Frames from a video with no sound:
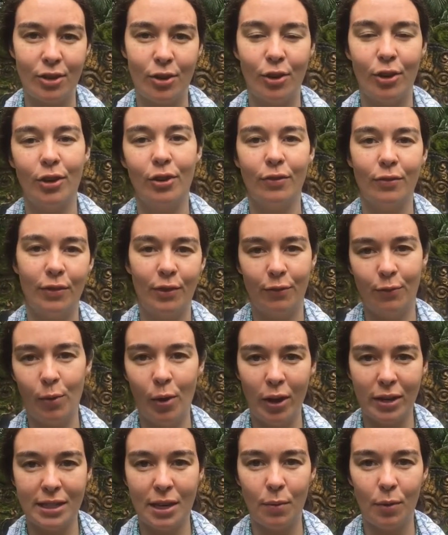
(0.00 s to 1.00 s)
you know, you've
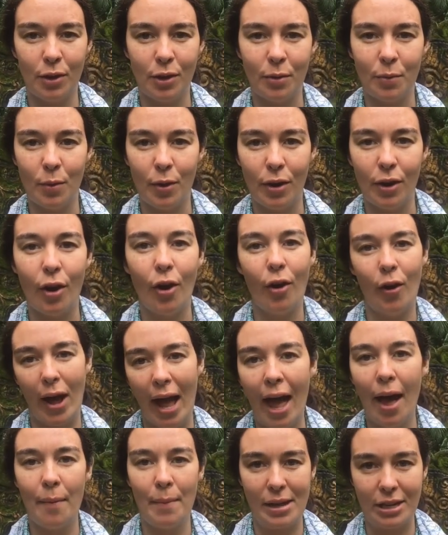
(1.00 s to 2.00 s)
worked out what you want, oh,
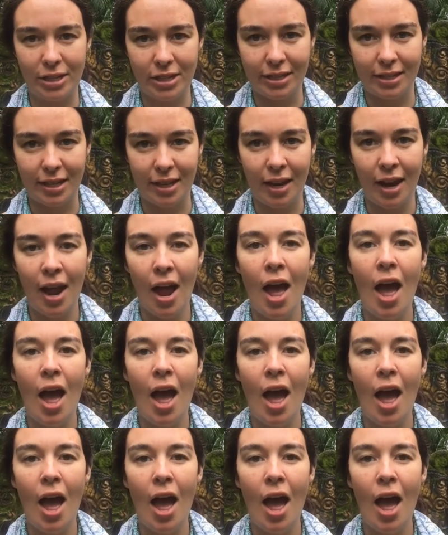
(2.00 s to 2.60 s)
how much is it?